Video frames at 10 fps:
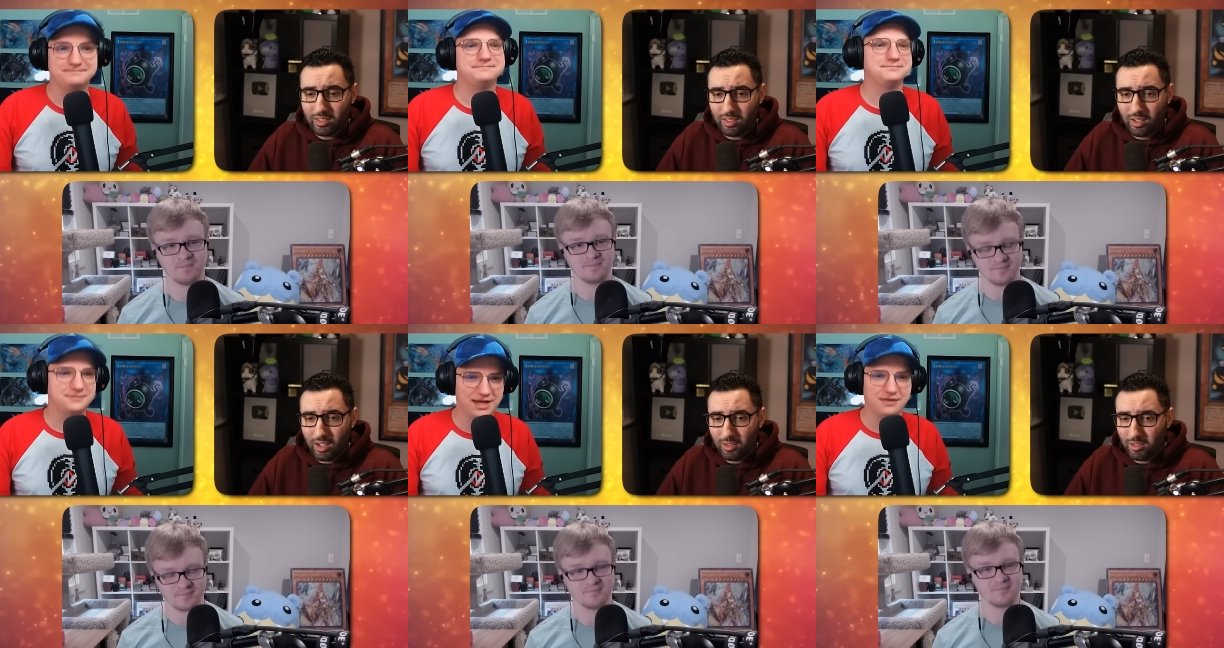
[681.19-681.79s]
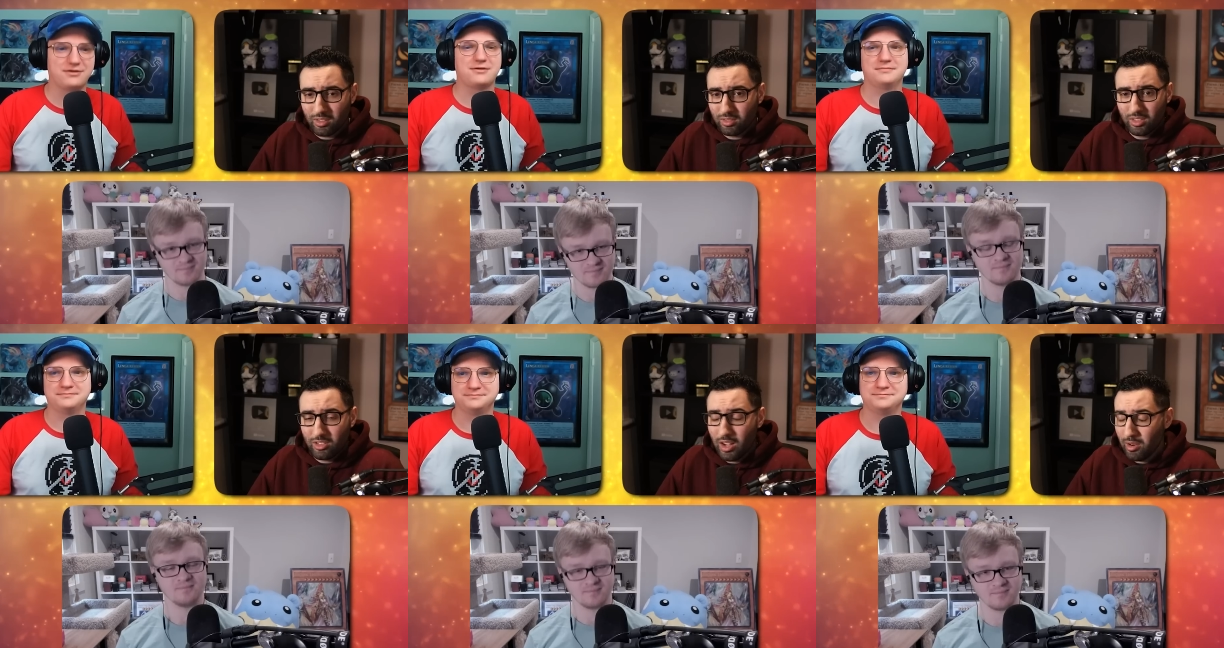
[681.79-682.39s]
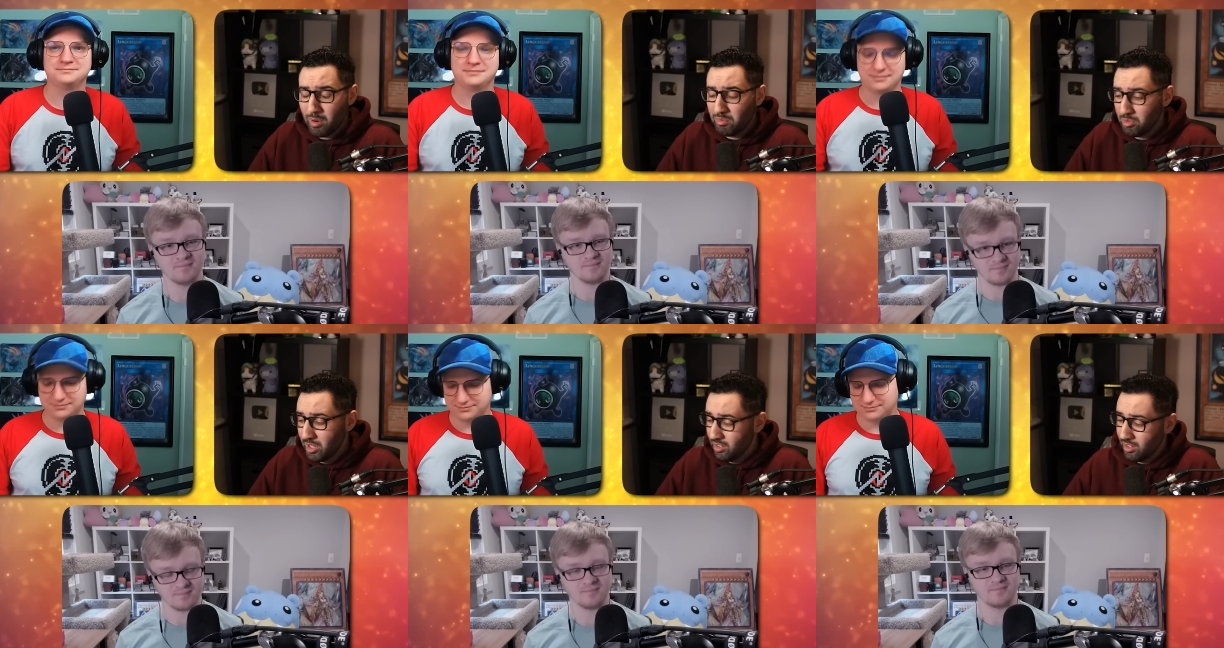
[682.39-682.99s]
Speaker 1: I, yes. you know, I remember
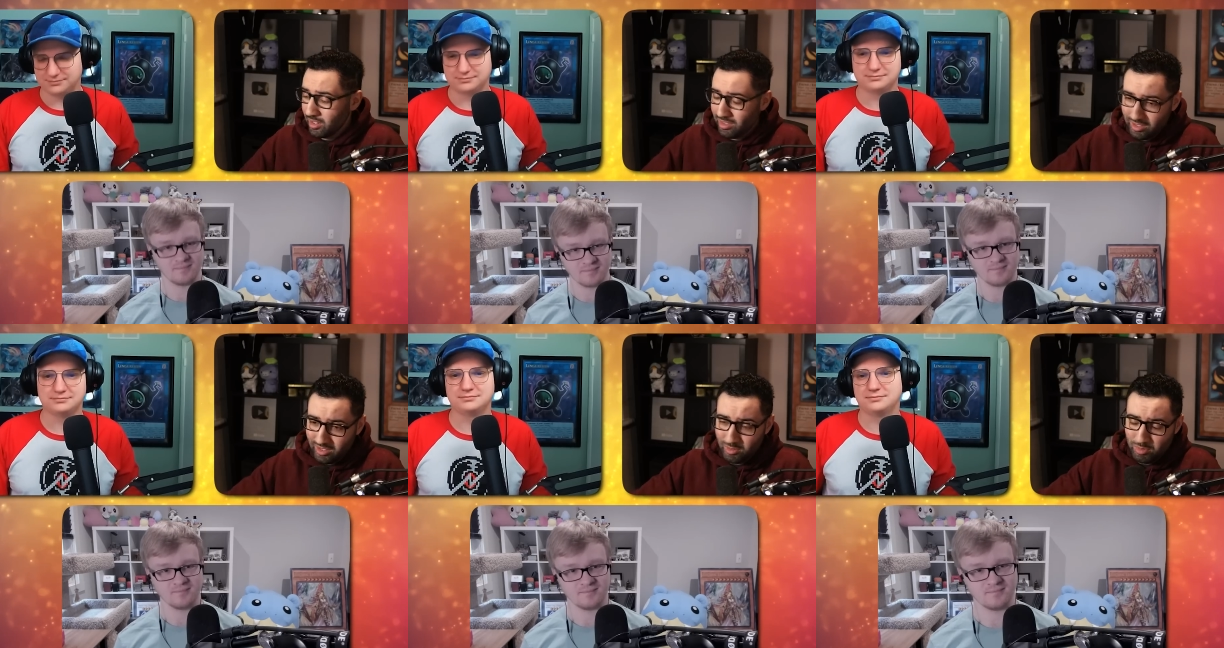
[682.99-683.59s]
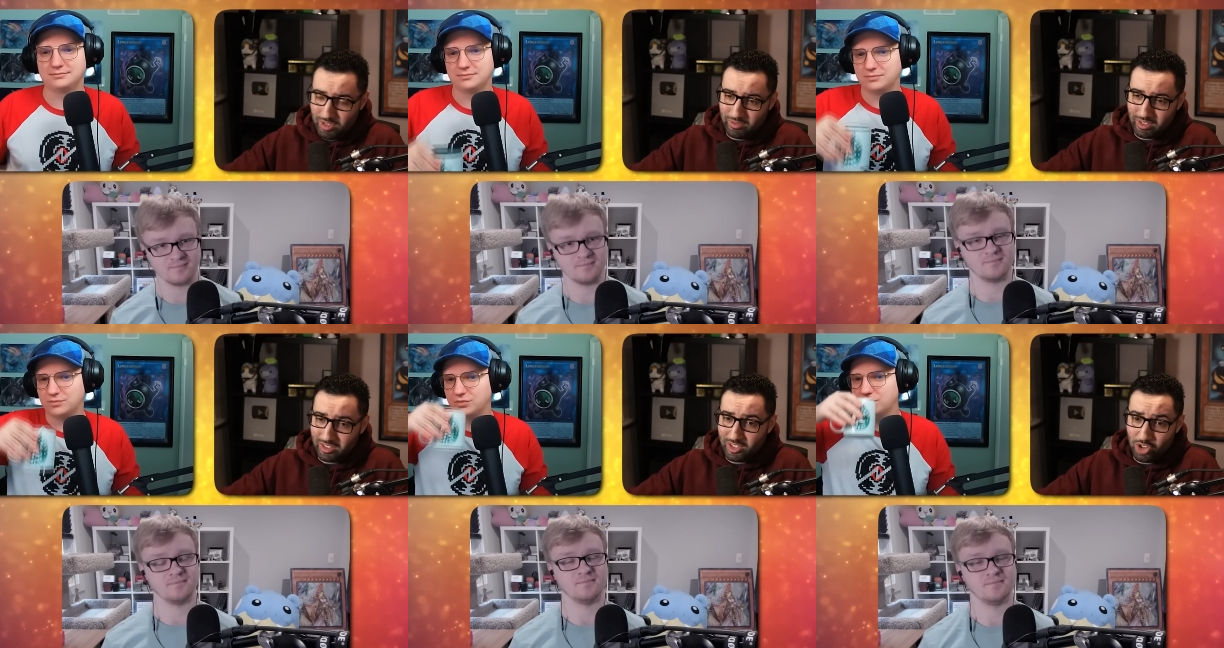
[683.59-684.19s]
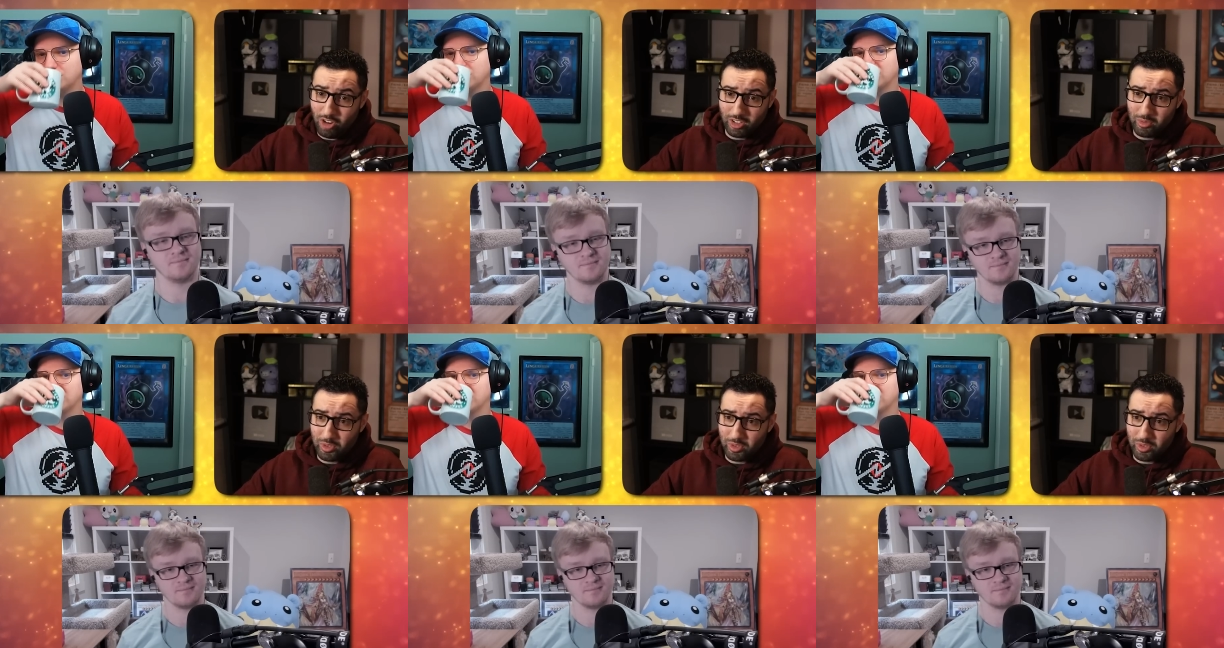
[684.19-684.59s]
when I think specifically Charlie was